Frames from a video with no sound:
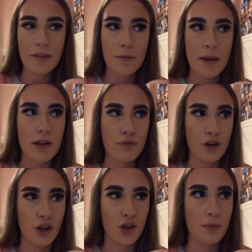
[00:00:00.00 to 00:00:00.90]
have a big
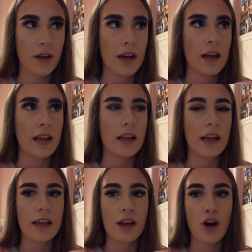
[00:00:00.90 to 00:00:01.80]
room
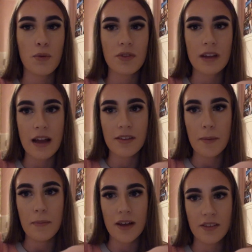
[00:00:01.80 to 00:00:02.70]
like it always gets
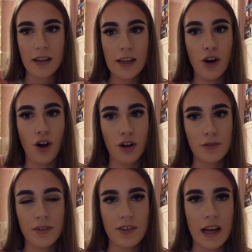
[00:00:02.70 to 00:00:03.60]
messy all
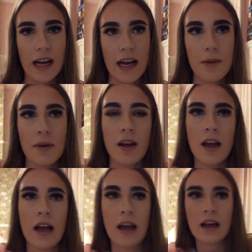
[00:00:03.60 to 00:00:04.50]
of the time
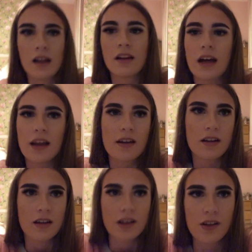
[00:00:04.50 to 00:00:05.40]
like
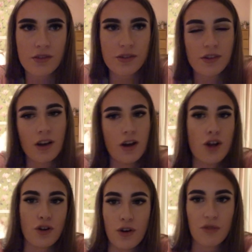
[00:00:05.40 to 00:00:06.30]
it just
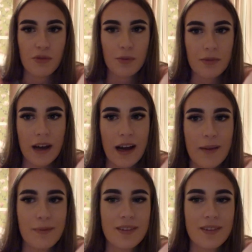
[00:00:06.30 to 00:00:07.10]
annoys me sometimes.